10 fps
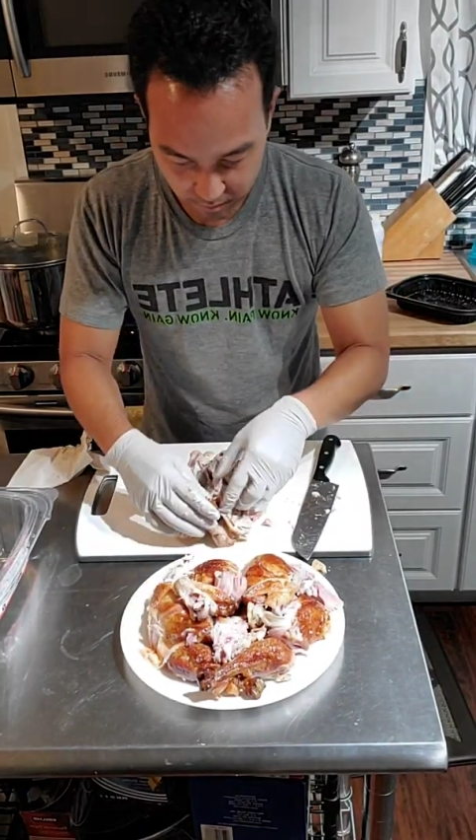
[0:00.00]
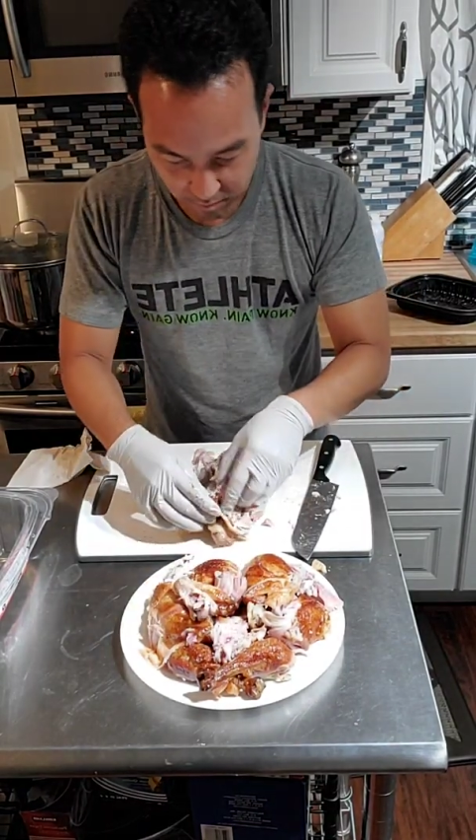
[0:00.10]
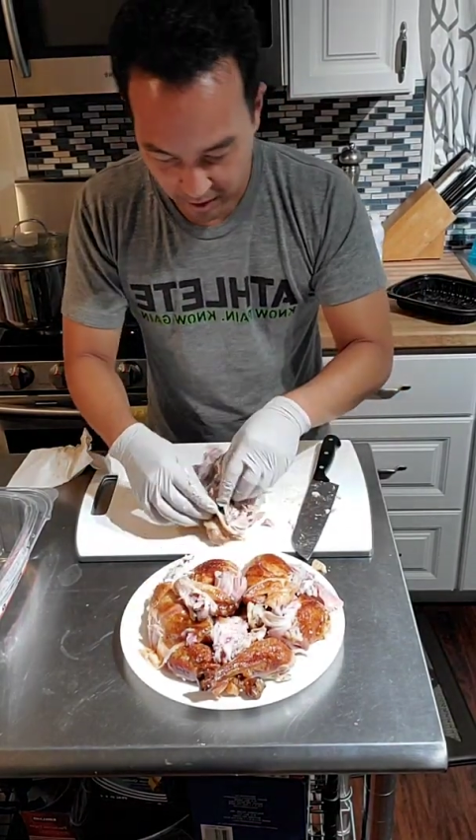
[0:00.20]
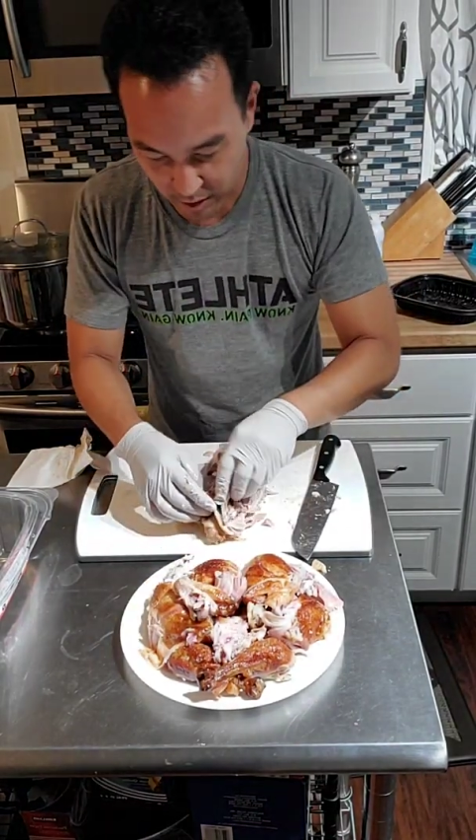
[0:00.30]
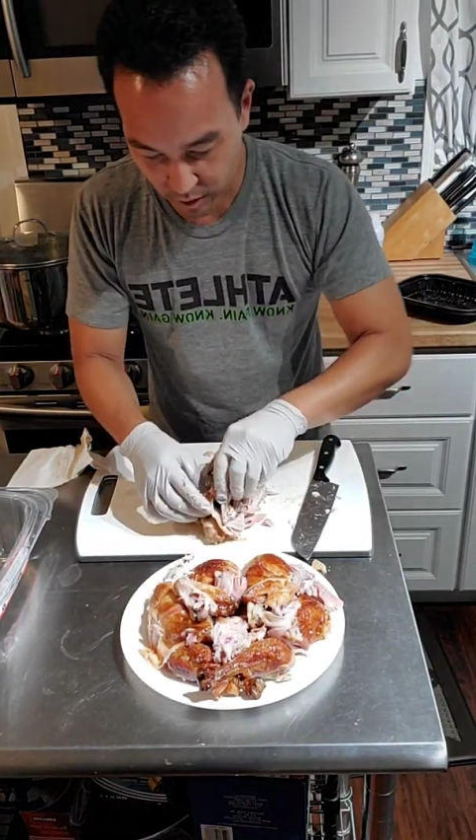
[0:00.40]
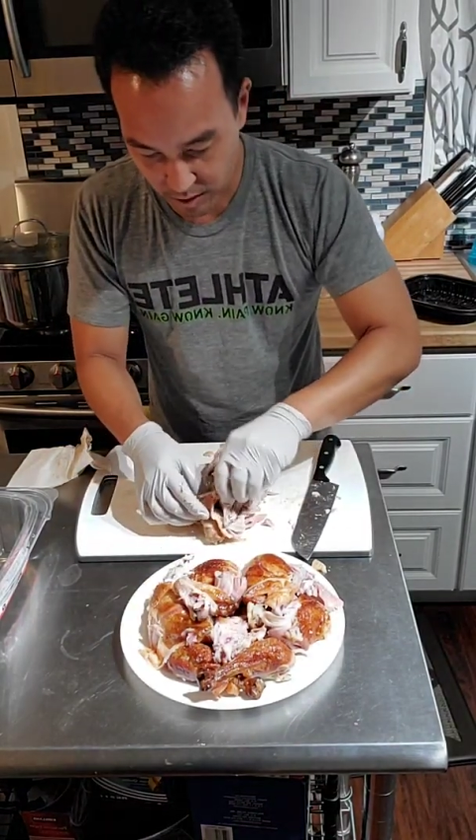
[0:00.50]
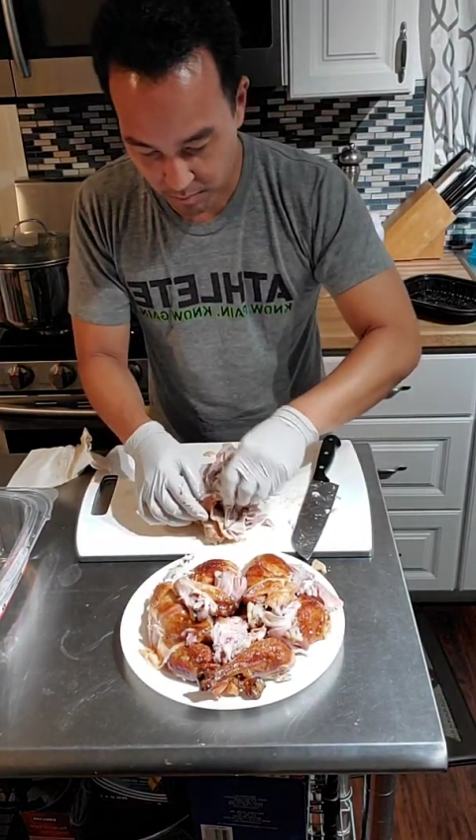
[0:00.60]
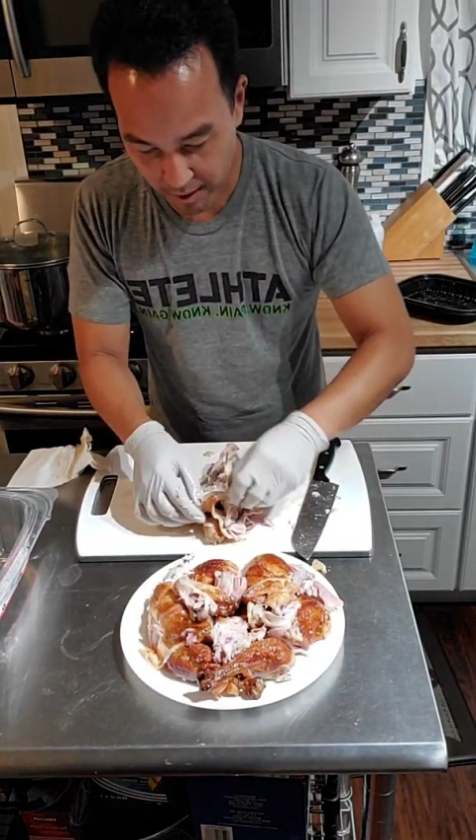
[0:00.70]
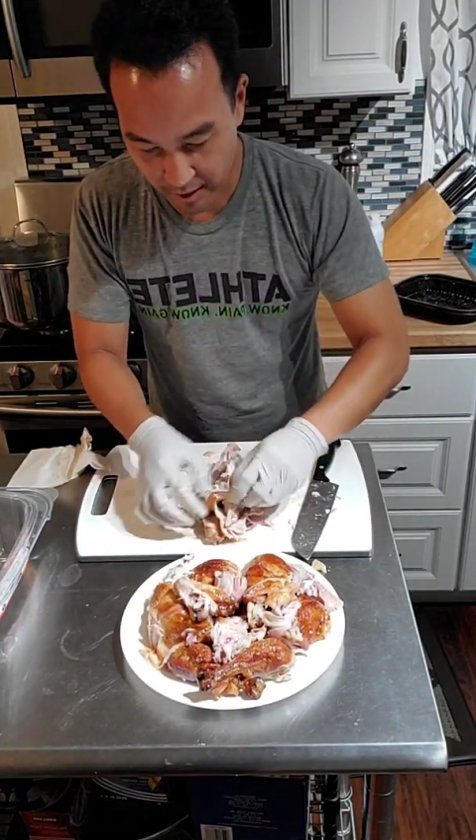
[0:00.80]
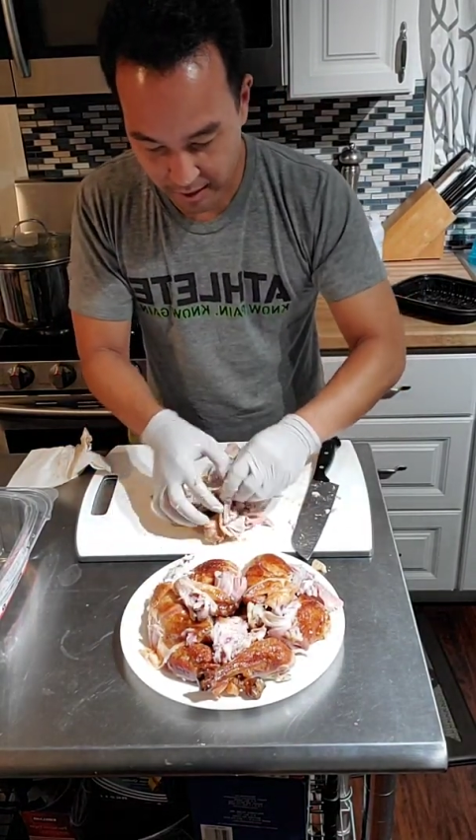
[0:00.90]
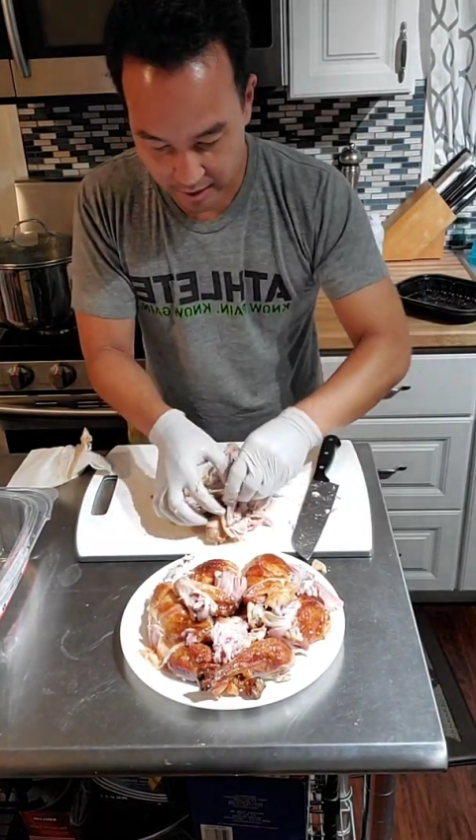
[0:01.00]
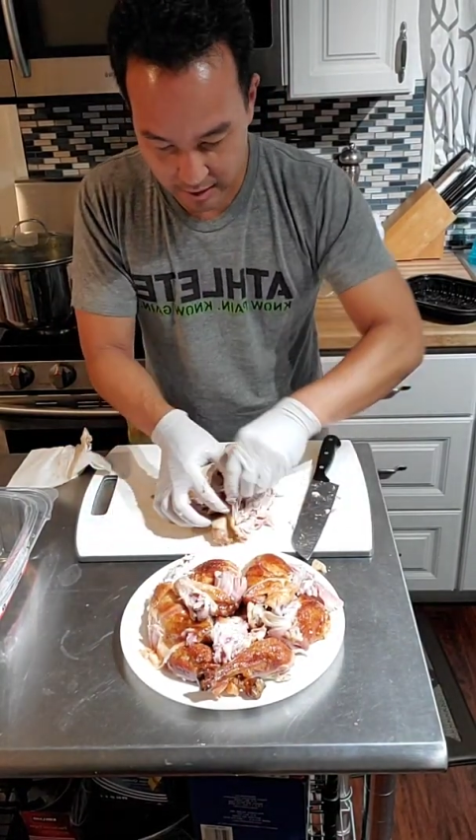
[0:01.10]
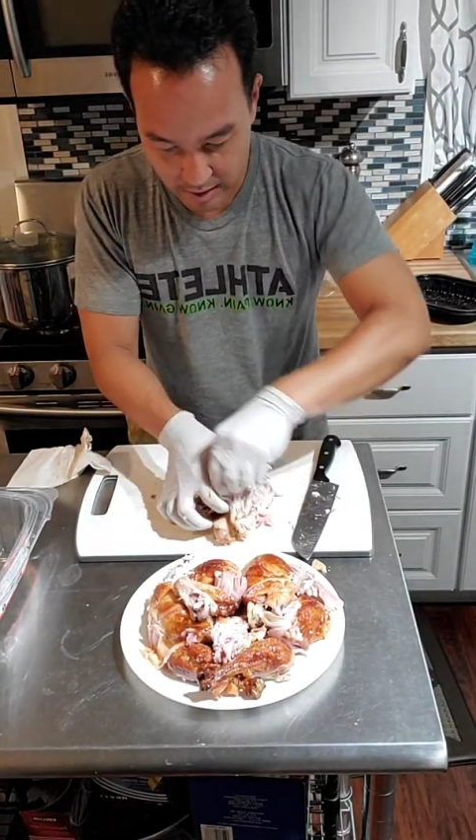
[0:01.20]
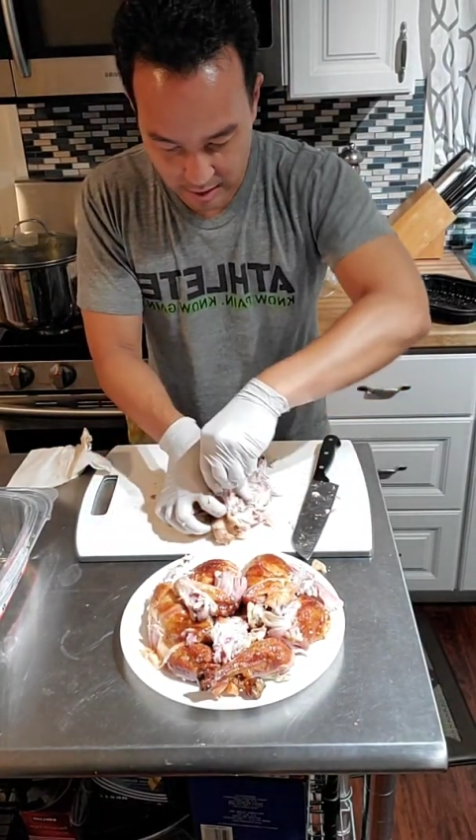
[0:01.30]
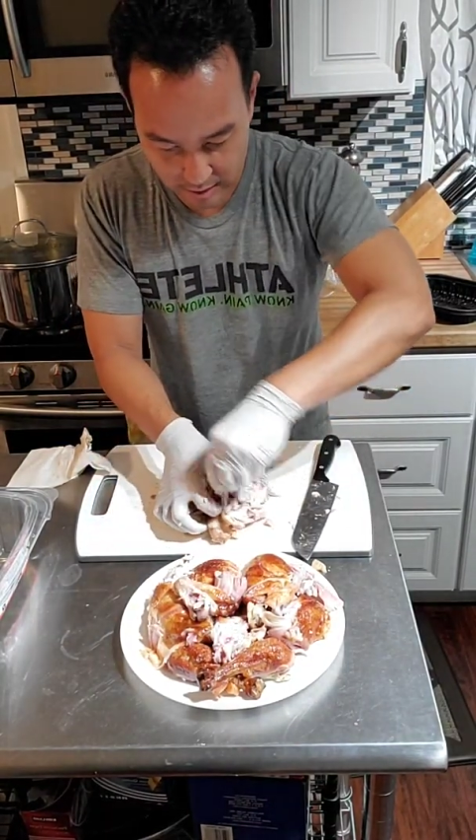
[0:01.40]
mix it with some
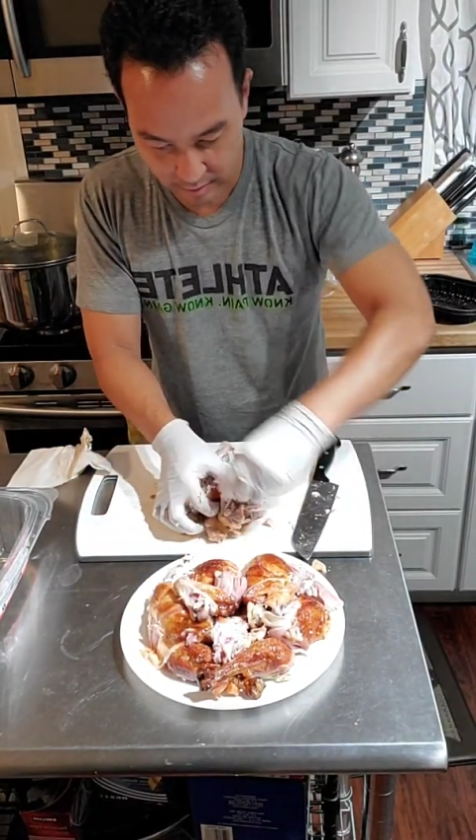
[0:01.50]
mayonnaise,